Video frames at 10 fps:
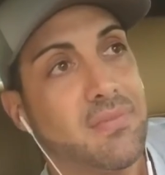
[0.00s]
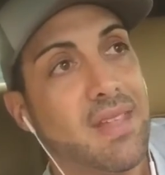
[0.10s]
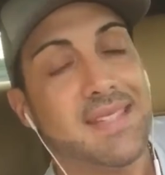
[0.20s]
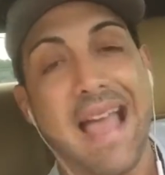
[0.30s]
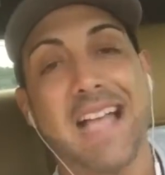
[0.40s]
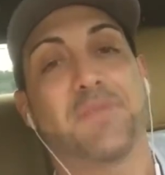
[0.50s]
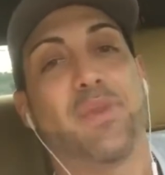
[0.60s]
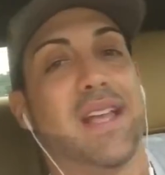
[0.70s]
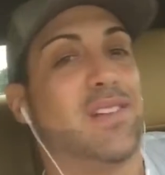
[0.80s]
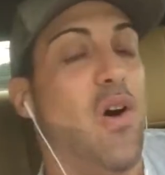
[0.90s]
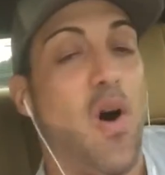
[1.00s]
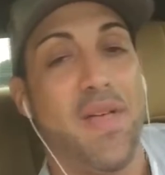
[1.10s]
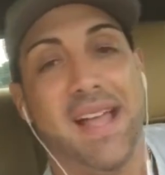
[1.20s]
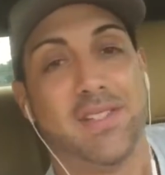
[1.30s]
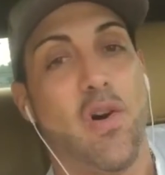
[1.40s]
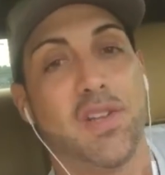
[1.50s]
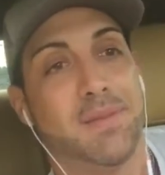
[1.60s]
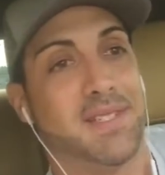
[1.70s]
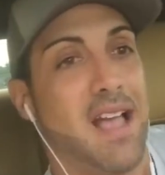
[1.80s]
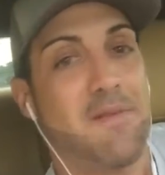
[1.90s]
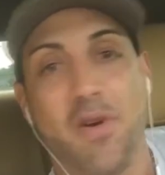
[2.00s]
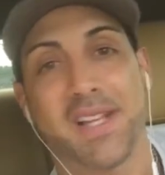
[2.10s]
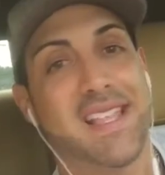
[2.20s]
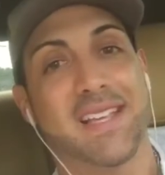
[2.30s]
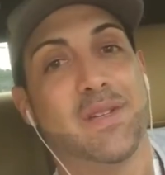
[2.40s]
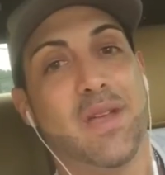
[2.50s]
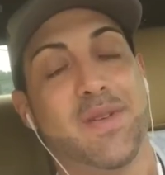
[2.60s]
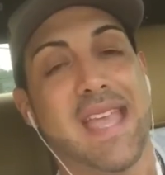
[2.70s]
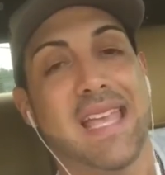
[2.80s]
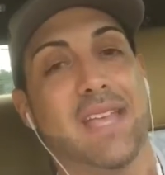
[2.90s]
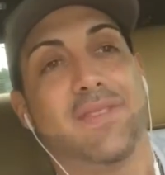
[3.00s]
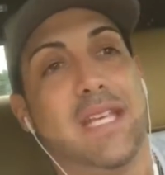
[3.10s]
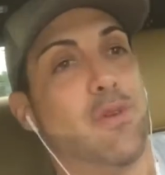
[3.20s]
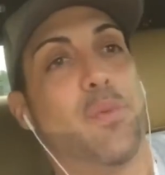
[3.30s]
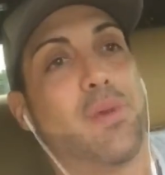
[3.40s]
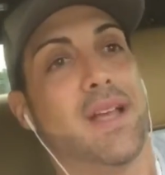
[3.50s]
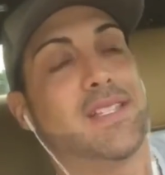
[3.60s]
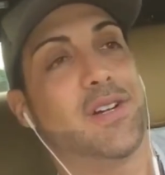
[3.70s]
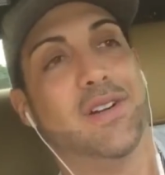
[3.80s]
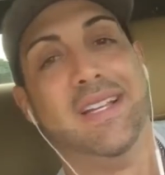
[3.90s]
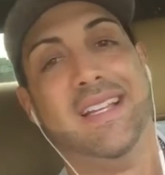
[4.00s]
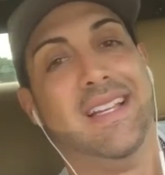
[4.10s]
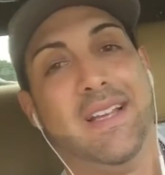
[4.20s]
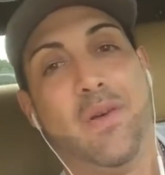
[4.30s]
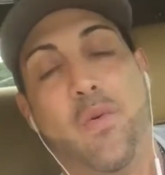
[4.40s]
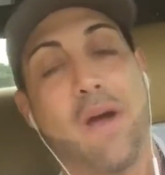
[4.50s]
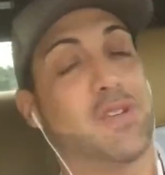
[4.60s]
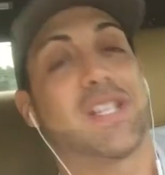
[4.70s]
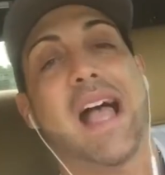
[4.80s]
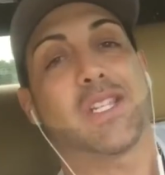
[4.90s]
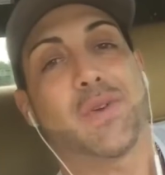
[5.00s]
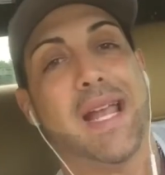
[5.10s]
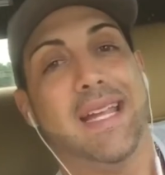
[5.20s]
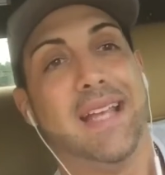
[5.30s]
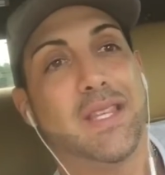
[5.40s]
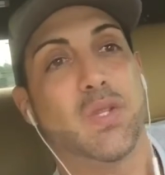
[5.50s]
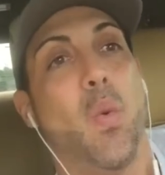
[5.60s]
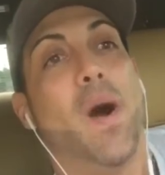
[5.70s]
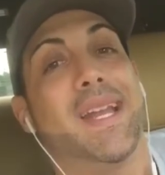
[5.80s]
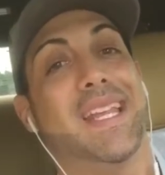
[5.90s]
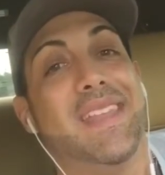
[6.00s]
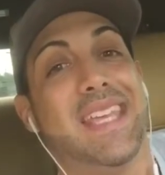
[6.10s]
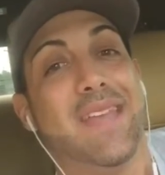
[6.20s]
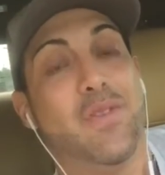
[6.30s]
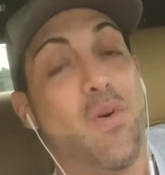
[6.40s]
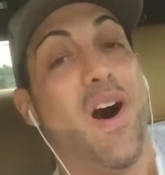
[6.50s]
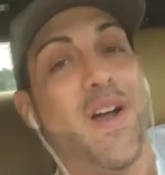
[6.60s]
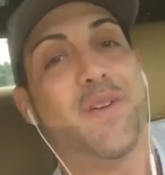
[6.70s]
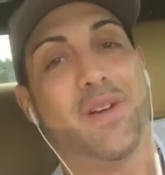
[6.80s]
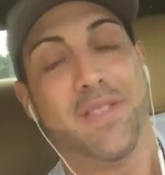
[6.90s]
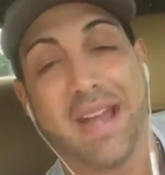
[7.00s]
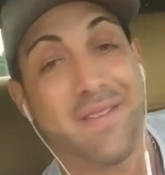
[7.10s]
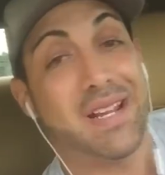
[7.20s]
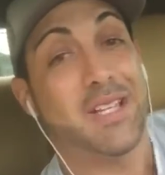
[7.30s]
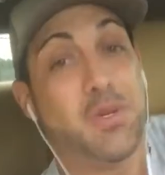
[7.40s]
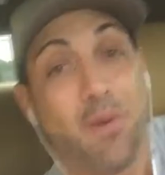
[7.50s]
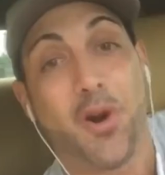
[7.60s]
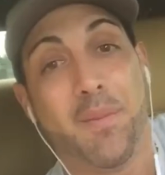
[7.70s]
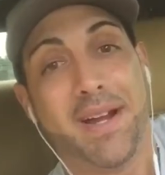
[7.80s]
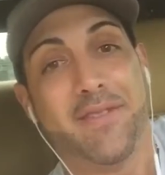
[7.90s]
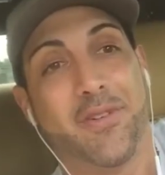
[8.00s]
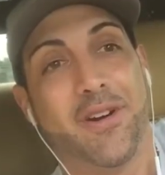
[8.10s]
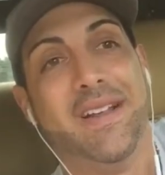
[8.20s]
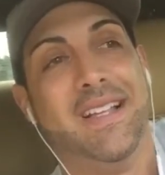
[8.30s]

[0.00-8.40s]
tax breaks, all that. It's awesome. Stock market's not going to do that. You can't give T. Rowe Price or whoever, Scott Trade, 20 and they give you 100. They're not even going to let you borrow money for